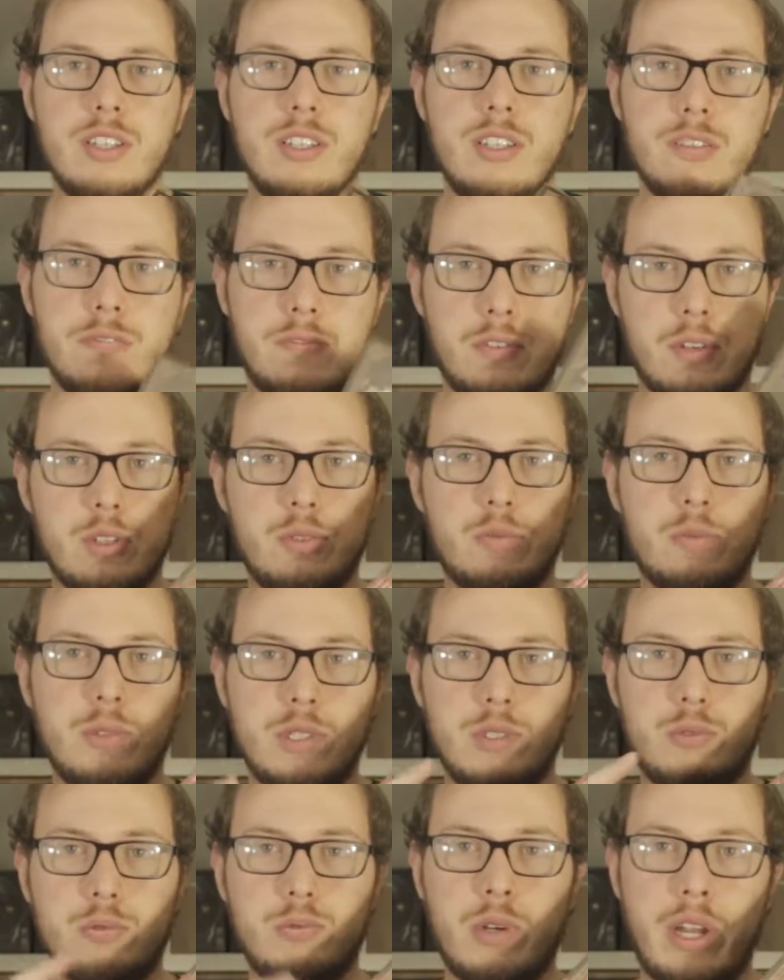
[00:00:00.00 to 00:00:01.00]
the first
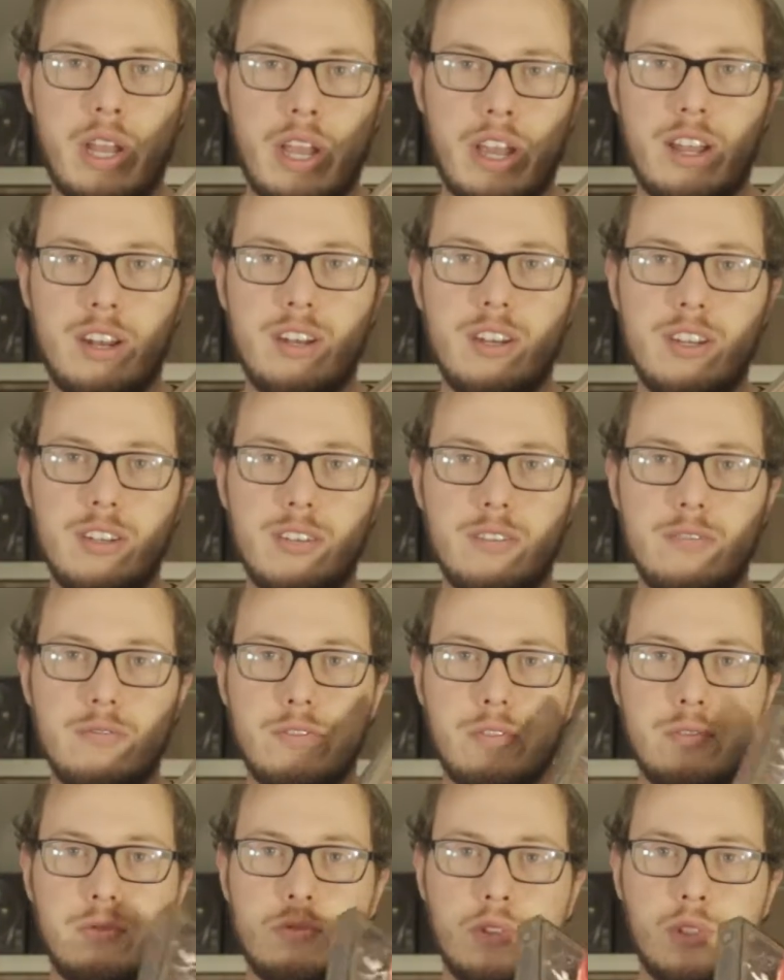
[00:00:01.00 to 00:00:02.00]
one's red
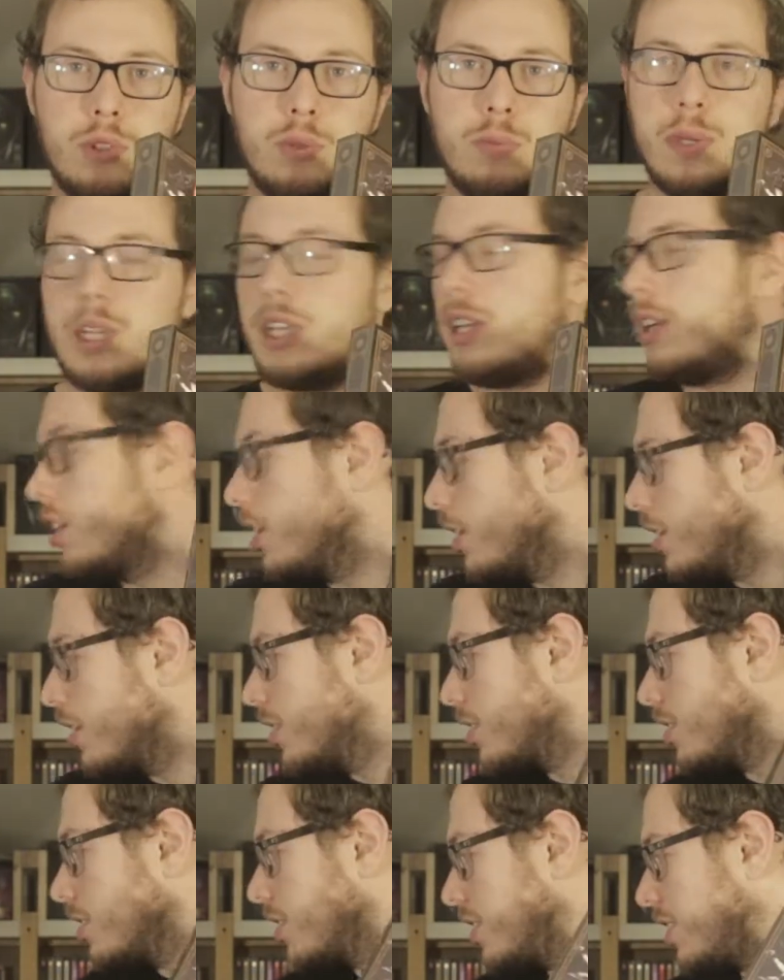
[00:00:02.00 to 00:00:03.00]
for RWBY,
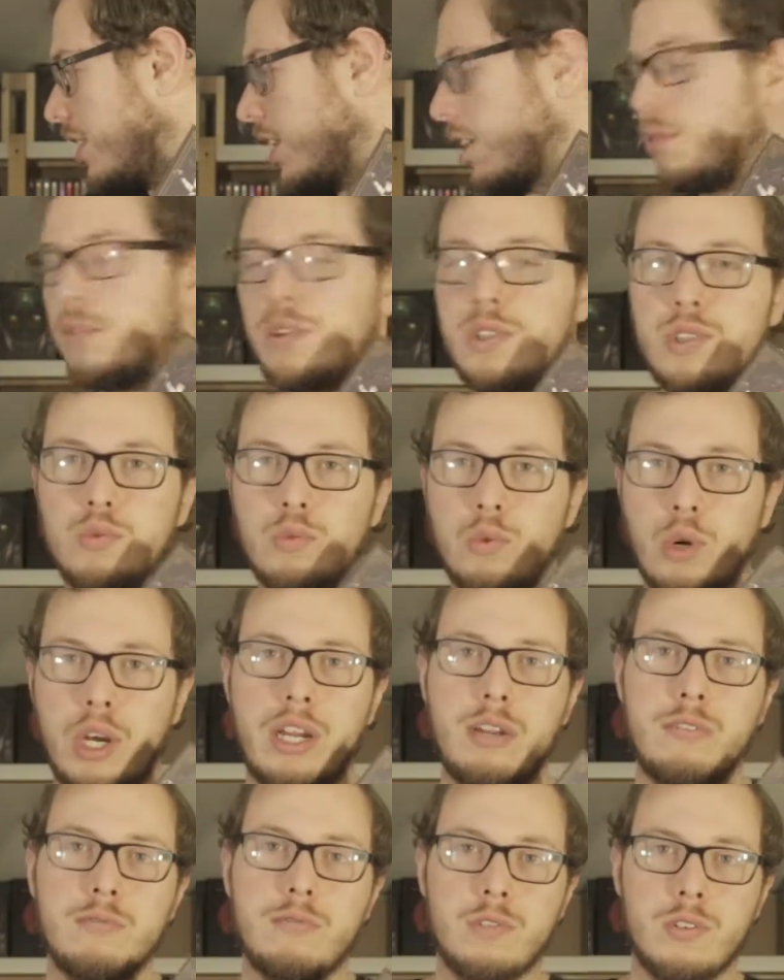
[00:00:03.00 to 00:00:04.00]
second one's
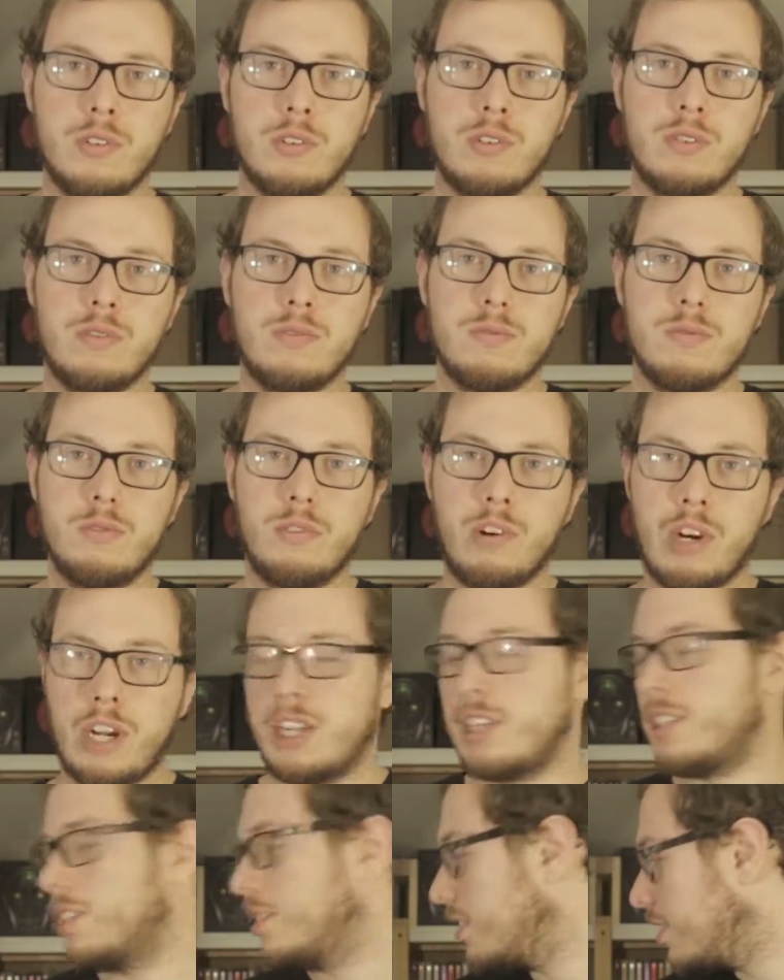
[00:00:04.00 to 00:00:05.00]
white for
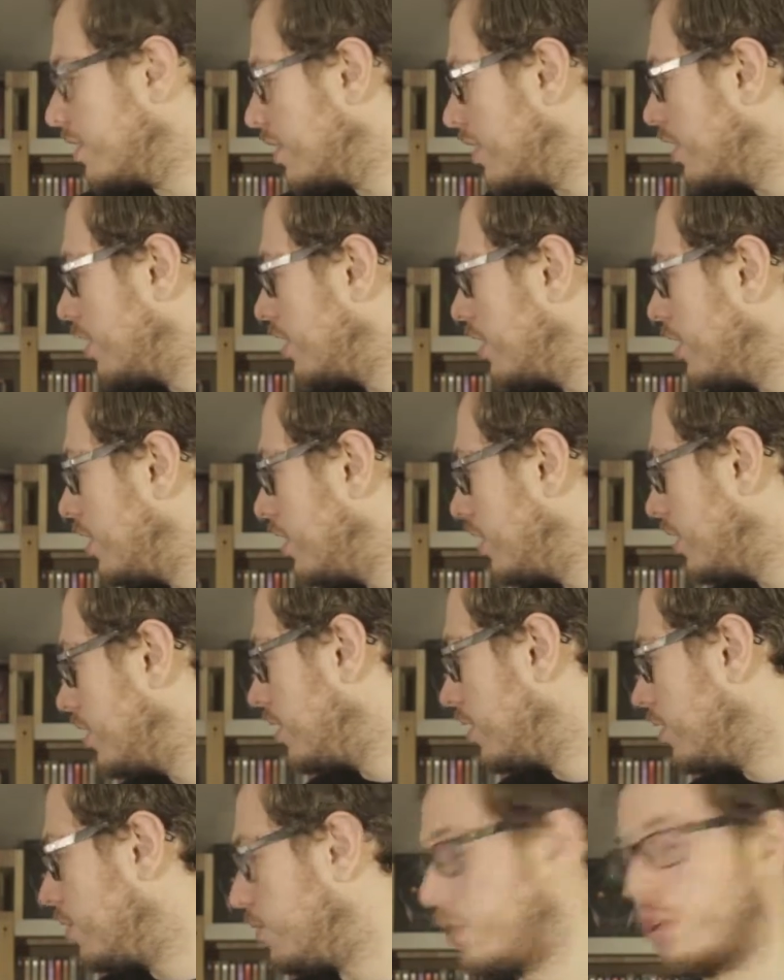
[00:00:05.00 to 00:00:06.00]
Weiss,
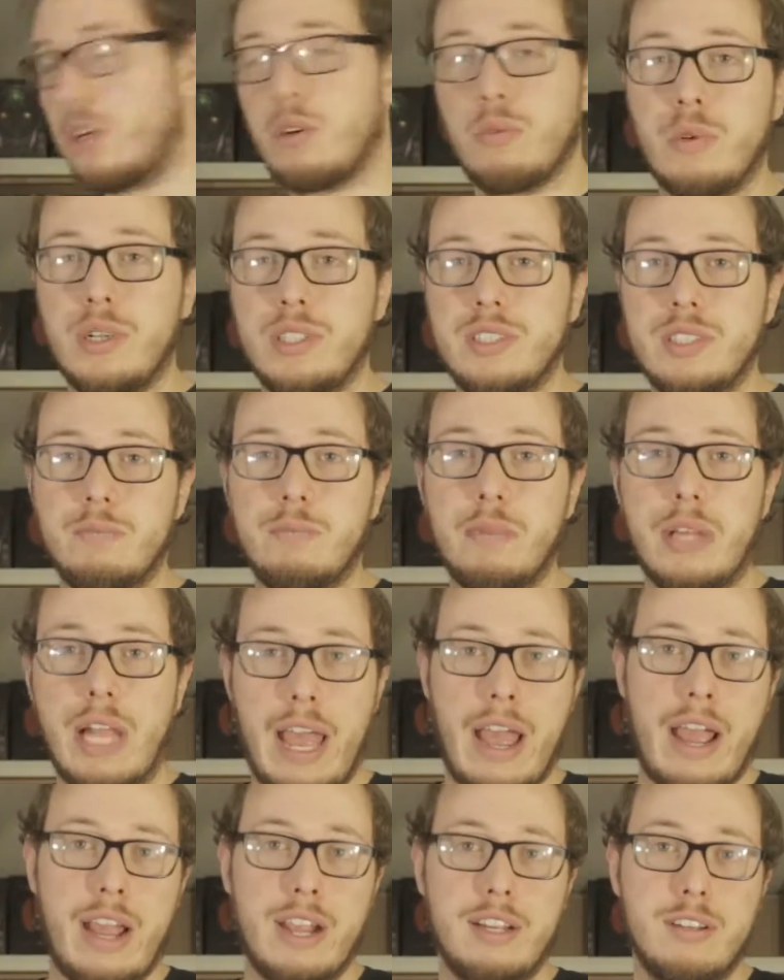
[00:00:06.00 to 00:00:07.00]
the third one's
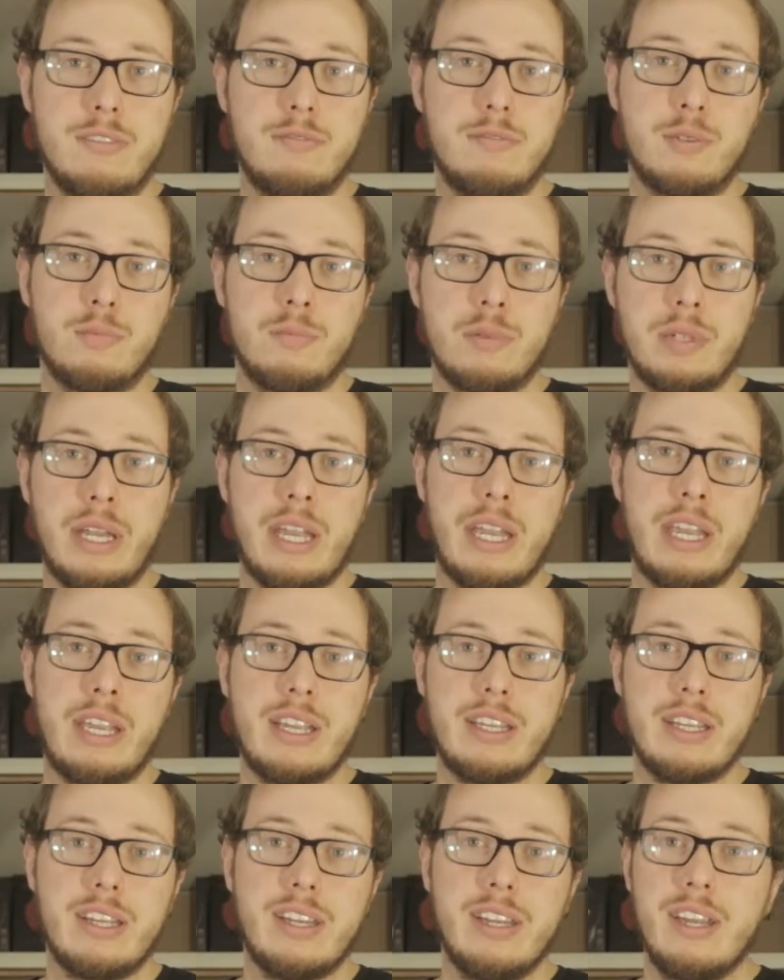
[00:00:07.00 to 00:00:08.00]
black for
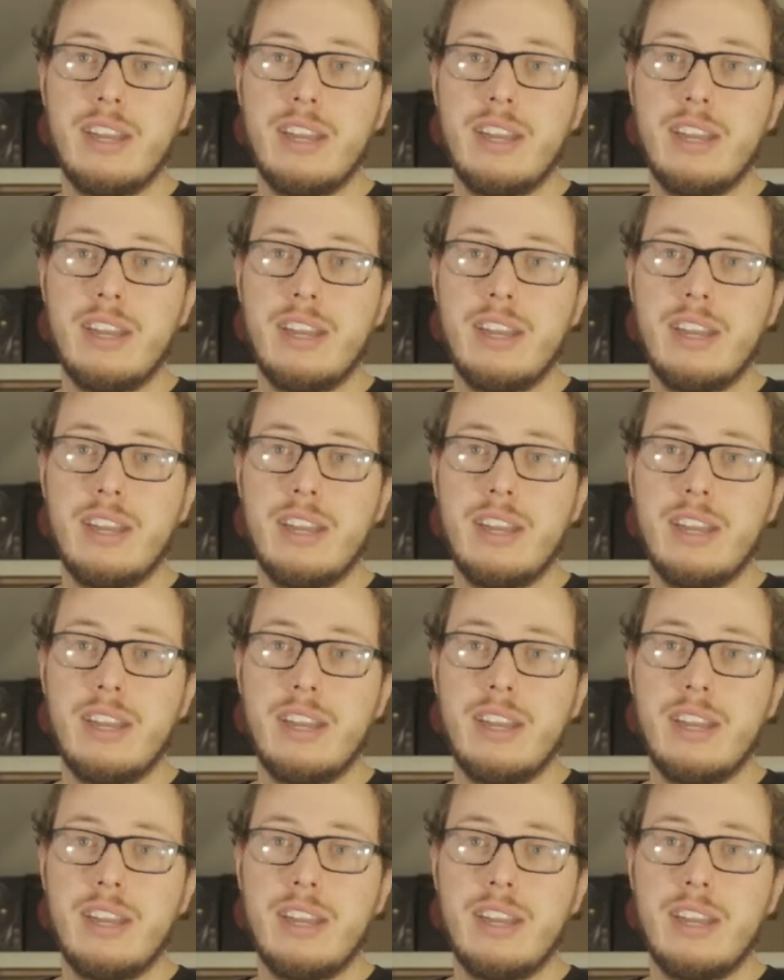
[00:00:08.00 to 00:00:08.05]
Blake,